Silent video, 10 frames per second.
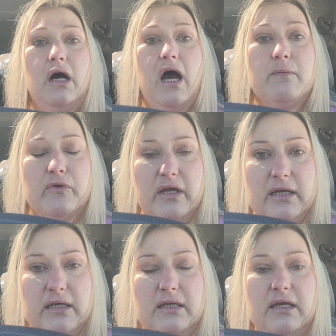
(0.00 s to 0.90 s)
I'm
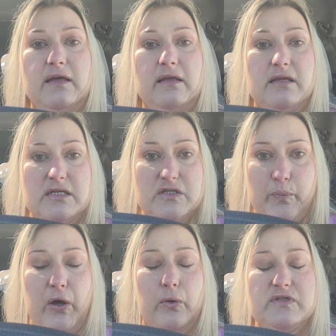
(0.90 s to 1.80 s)
reading this
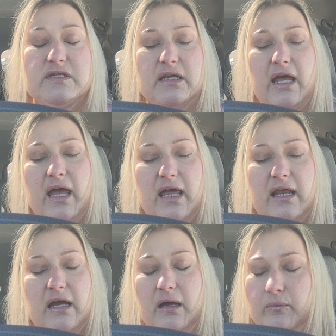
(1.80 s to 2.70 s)
post
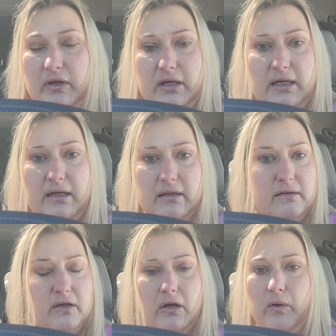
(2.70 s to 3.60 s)
and I'm
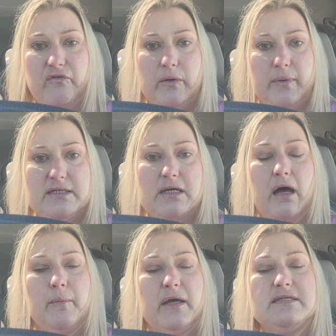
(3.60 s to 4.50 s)
reading, everybody's
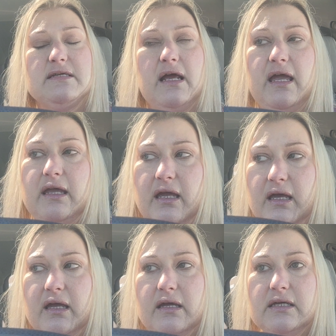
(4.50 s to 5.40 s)
comments, and I
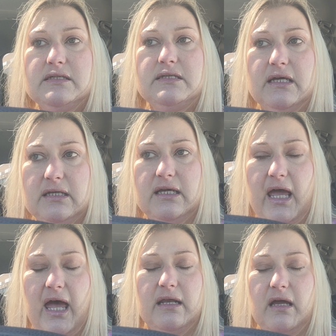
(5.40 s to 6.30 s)
did
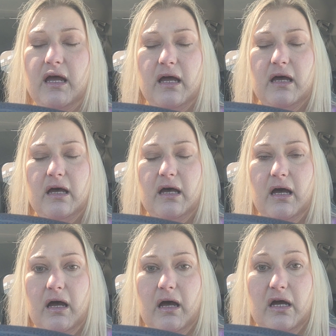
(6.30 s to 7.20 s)
get
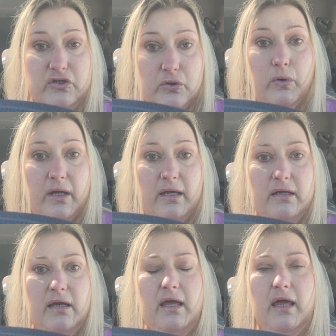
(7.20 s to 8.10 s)

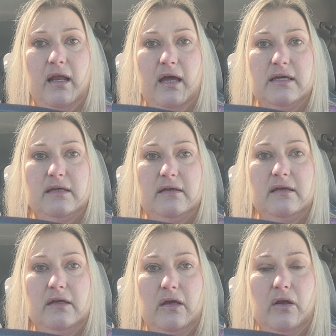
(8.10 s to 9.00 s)
annoyed, and I,
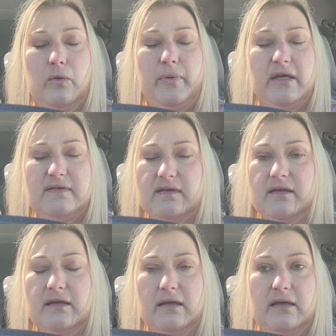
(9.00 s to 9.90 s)

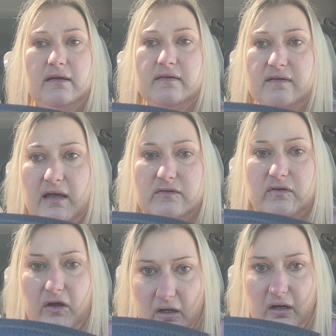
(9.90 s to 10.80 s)
basically said
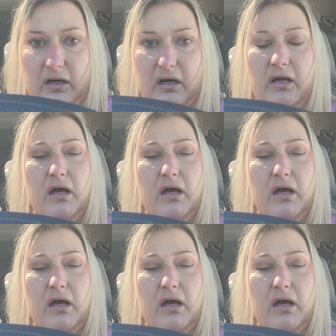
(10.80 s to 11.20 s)
to her,